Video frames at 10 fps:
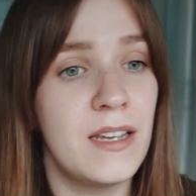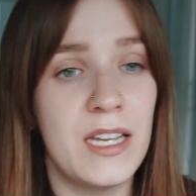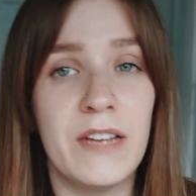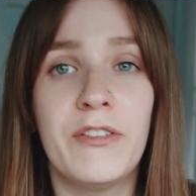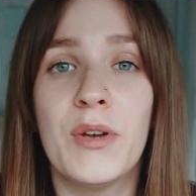
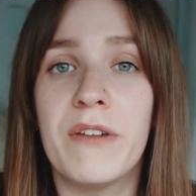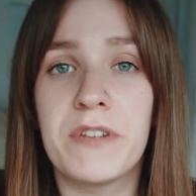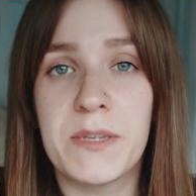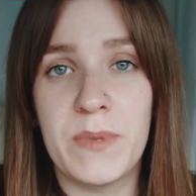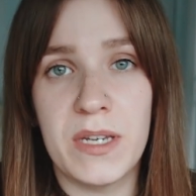If you have
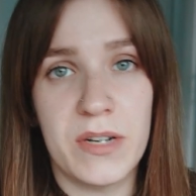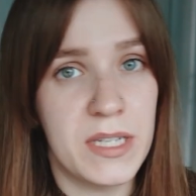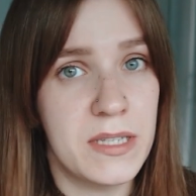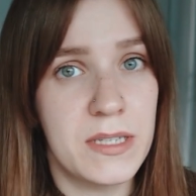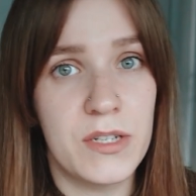
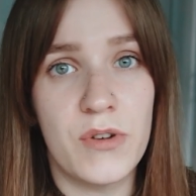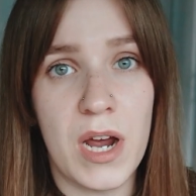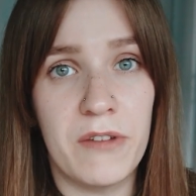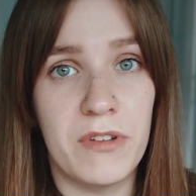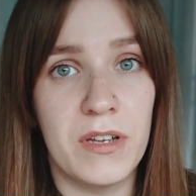experience
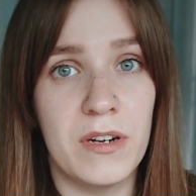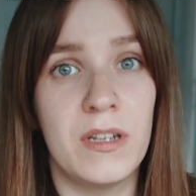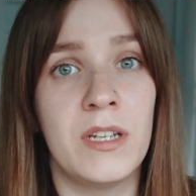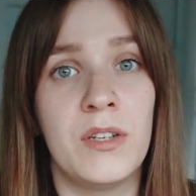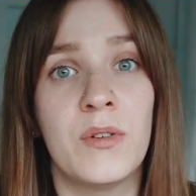driving
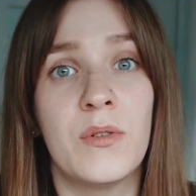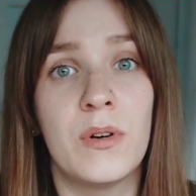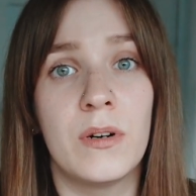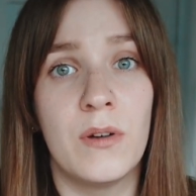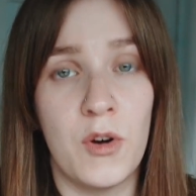in
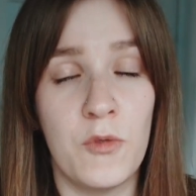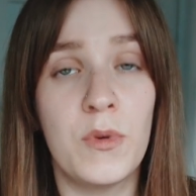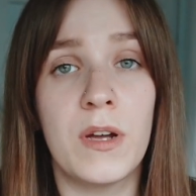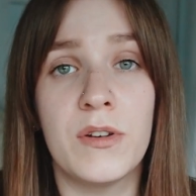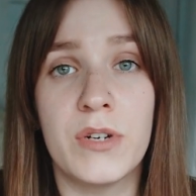your
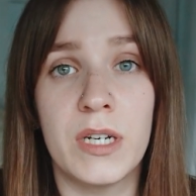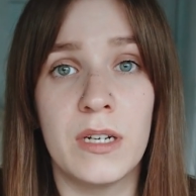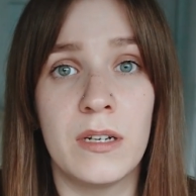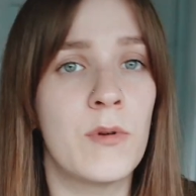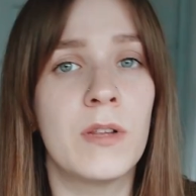home
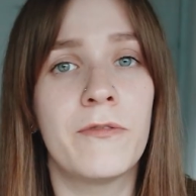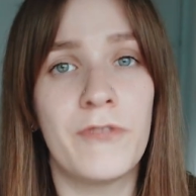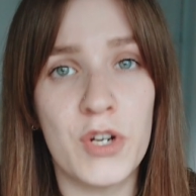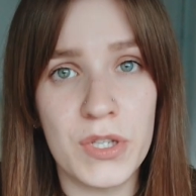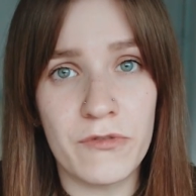country, well,
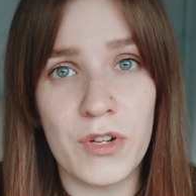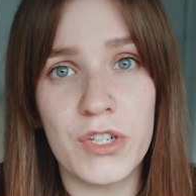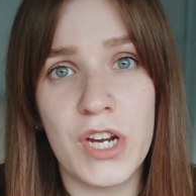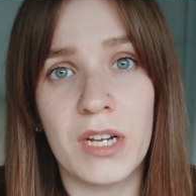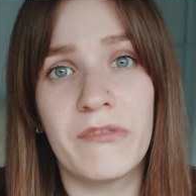first of all,
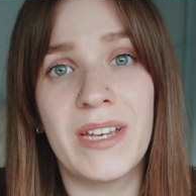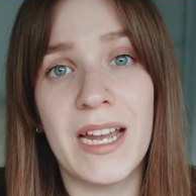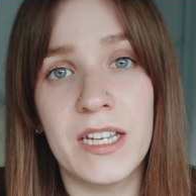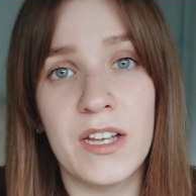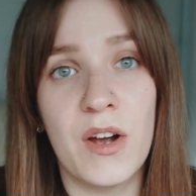check if
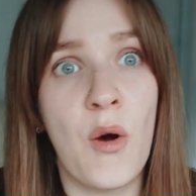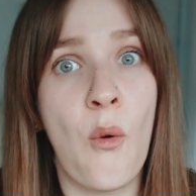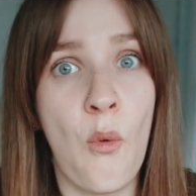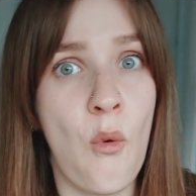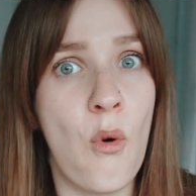Canada
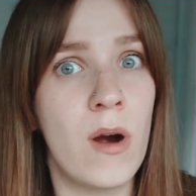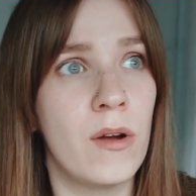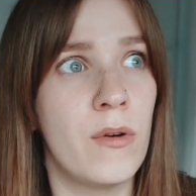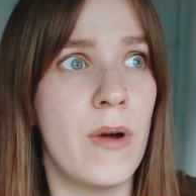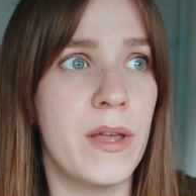or
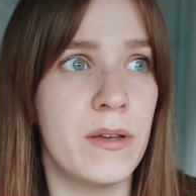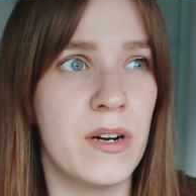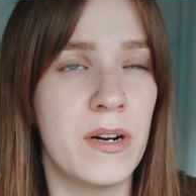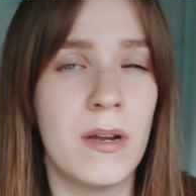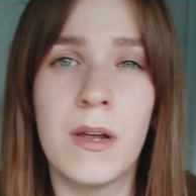
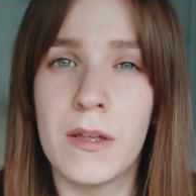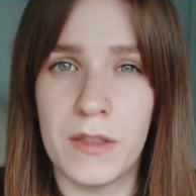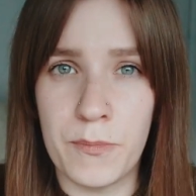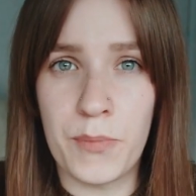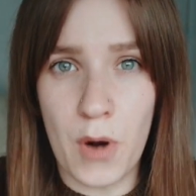rather
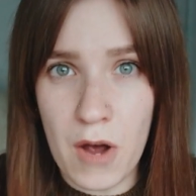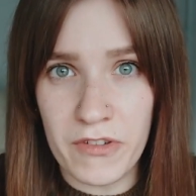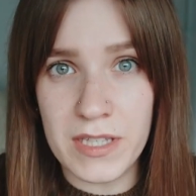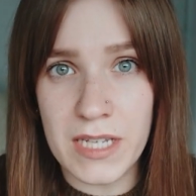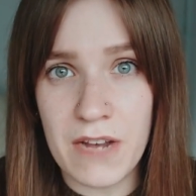the
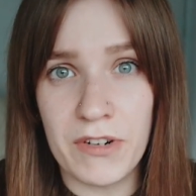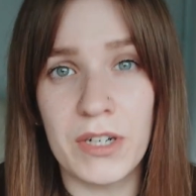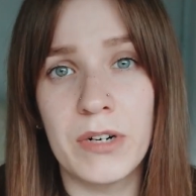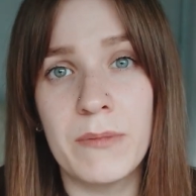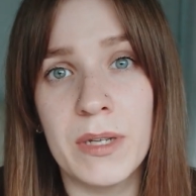province have an
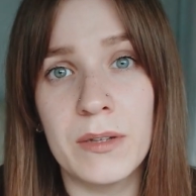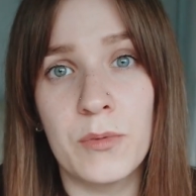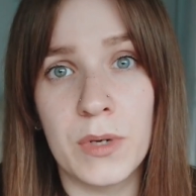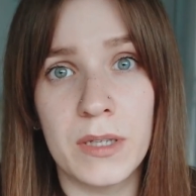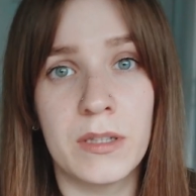agreement
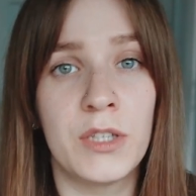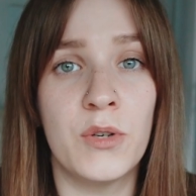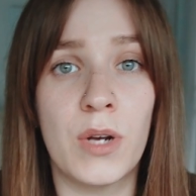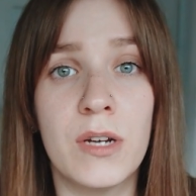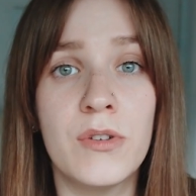with
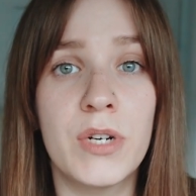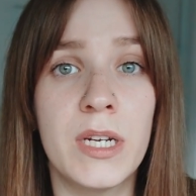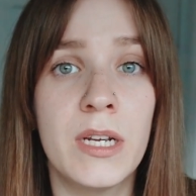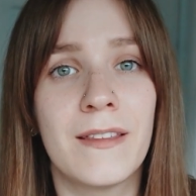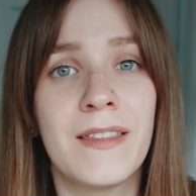your
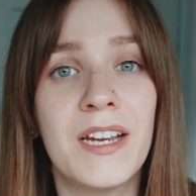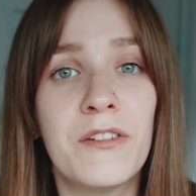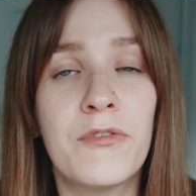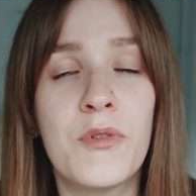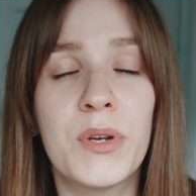country.
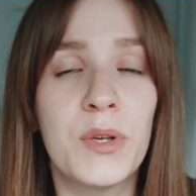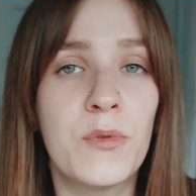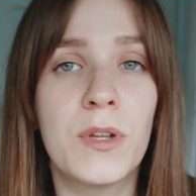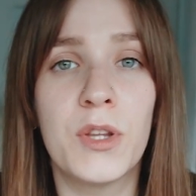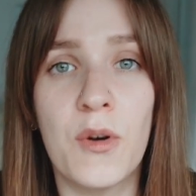Therefore, you
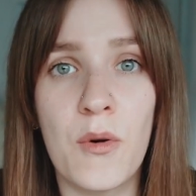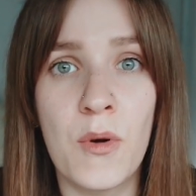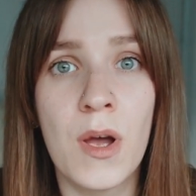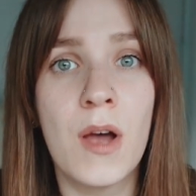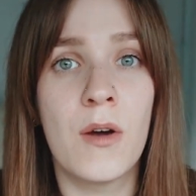will
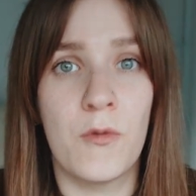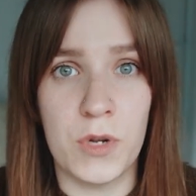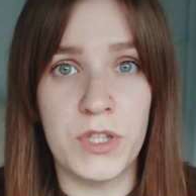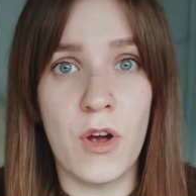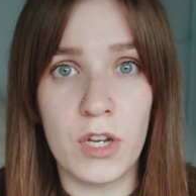know
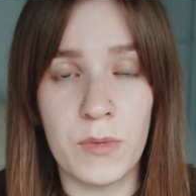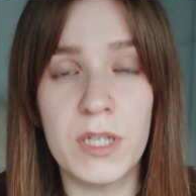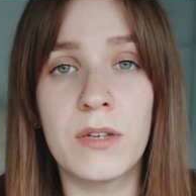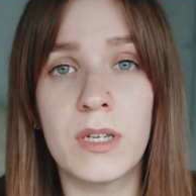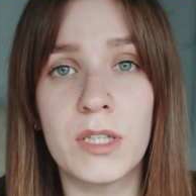what
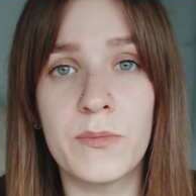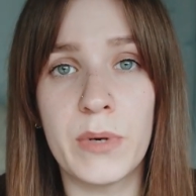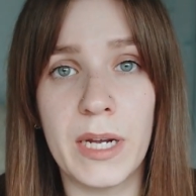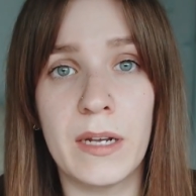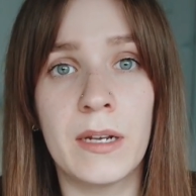document you need to
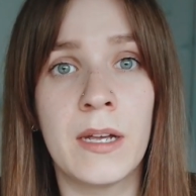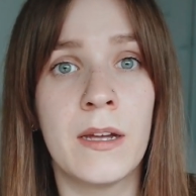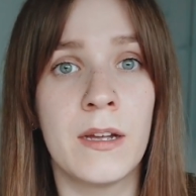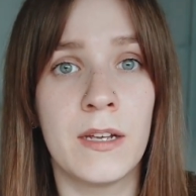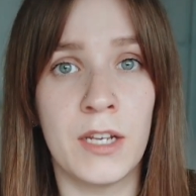bring
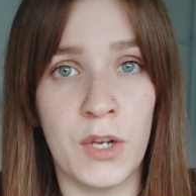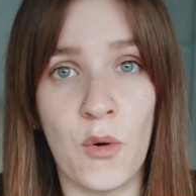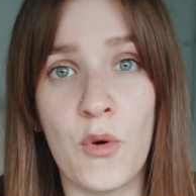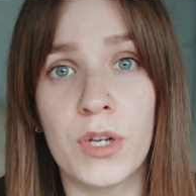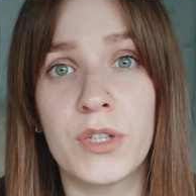in
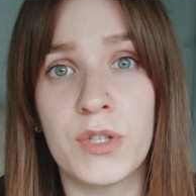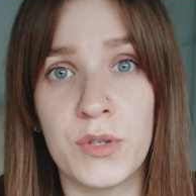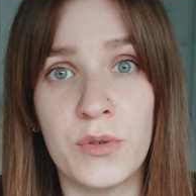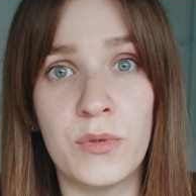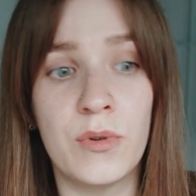order
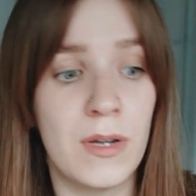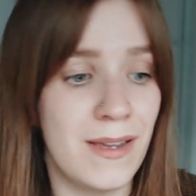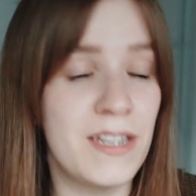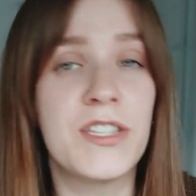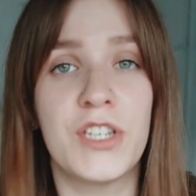to
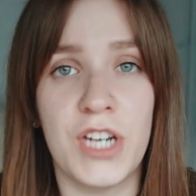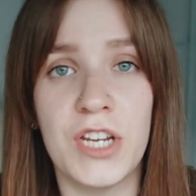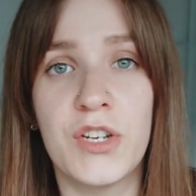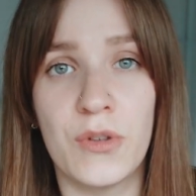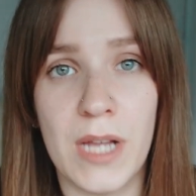
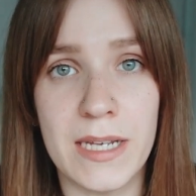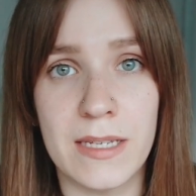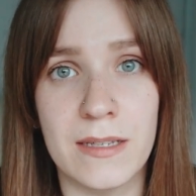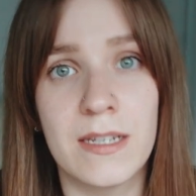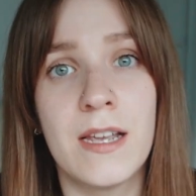exchange your
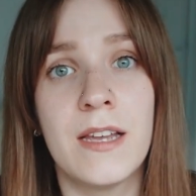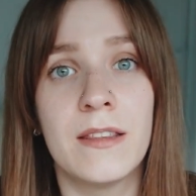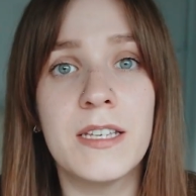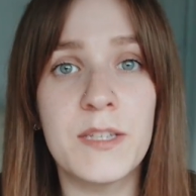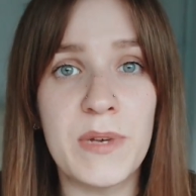license.
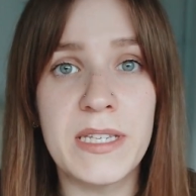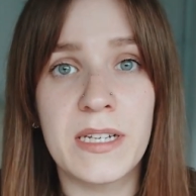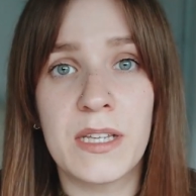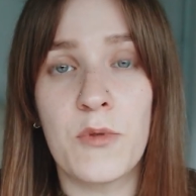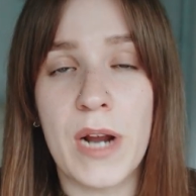This is
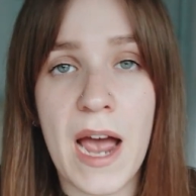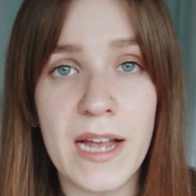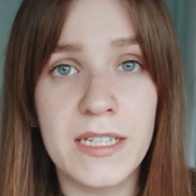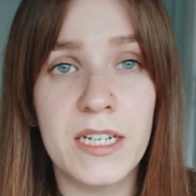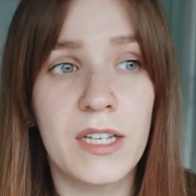basically what
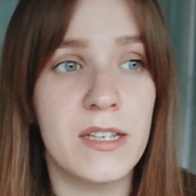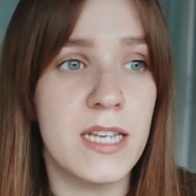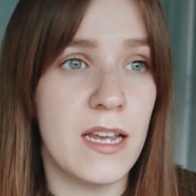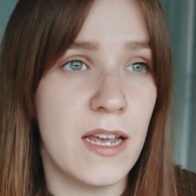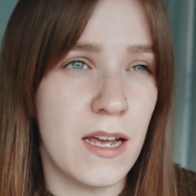I did because
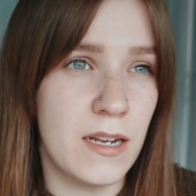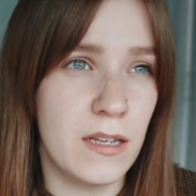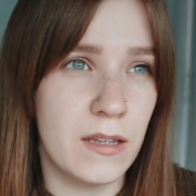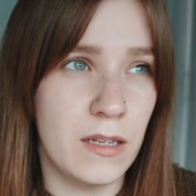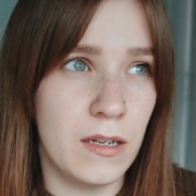I had,
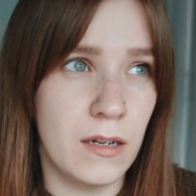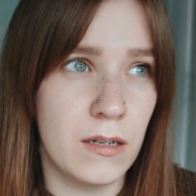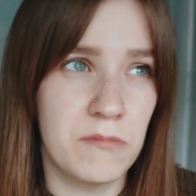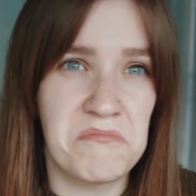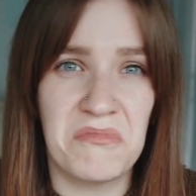I think,
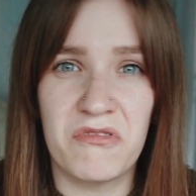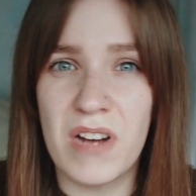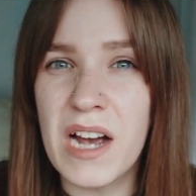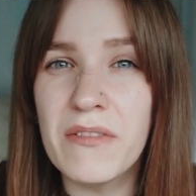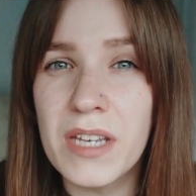
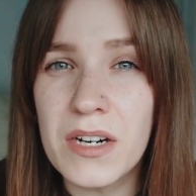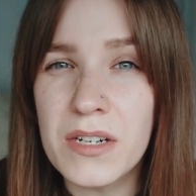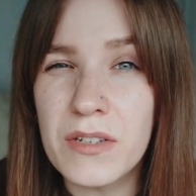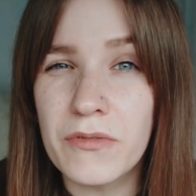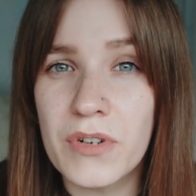five
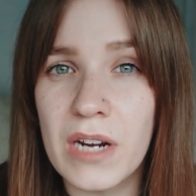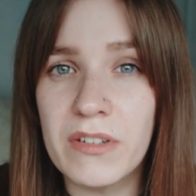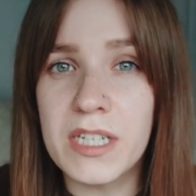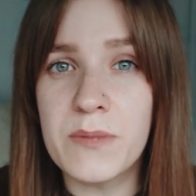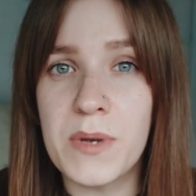years of
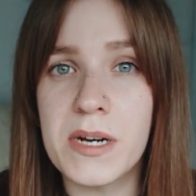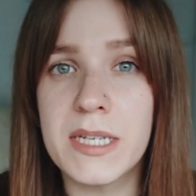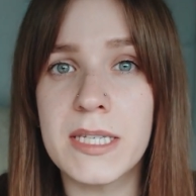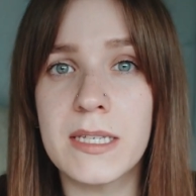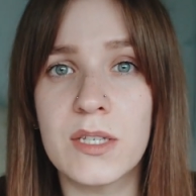driving
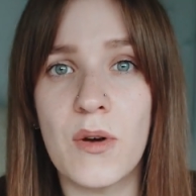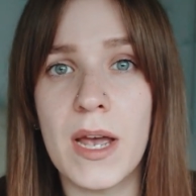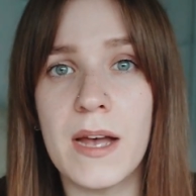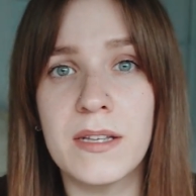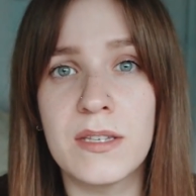experience, so I
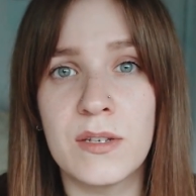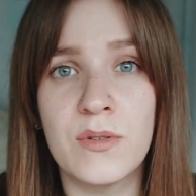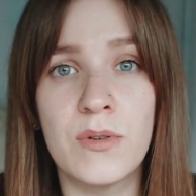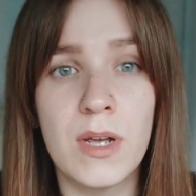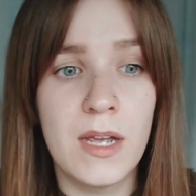had
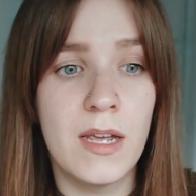to